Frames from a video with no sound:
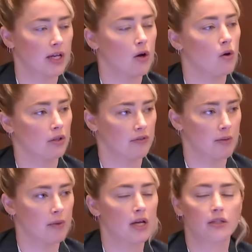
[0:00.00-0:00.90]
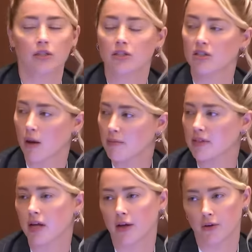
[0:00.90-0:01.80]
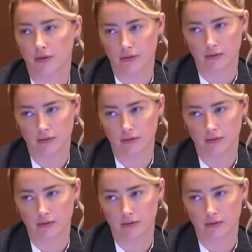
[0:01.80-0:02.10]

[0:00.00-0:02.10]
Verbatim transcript: to Miz get a hold of him and so to stop yes. the cycle.